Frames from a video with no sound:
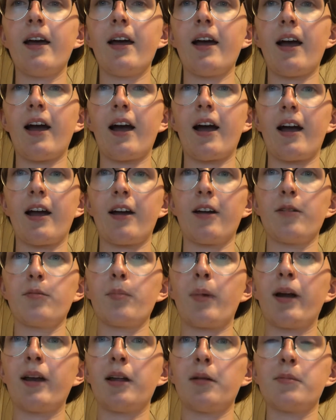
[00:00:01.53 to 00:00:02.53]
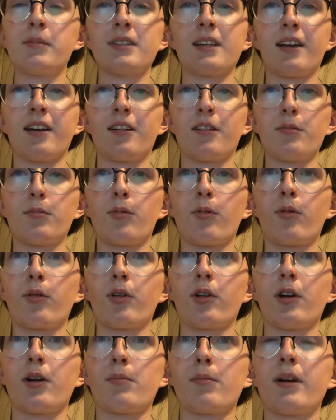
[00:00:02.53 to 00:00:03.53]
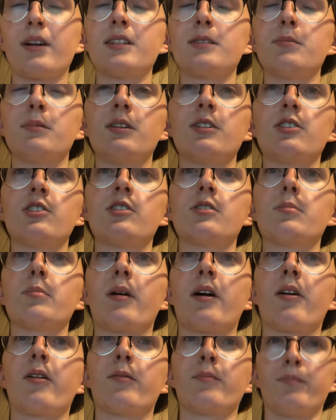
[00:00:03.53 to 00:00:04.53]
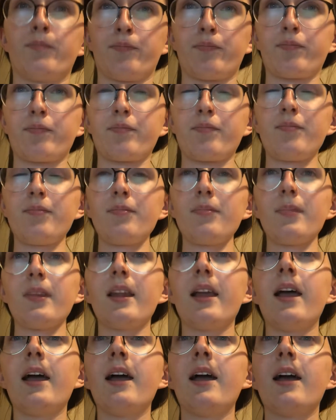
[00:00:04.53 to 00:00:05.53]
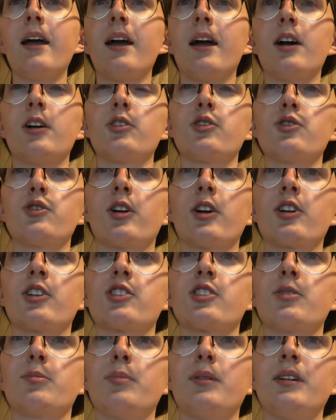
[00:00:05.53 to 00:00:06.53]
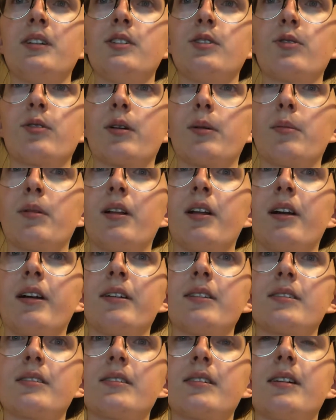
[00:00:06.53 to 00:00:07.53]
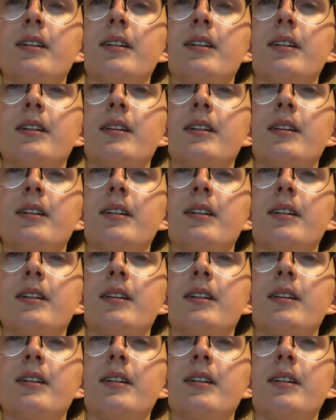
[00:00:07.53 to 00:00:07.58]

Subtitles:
Hi, my name is Hannah Porter, and my speech is about how drugs should be decriminalized.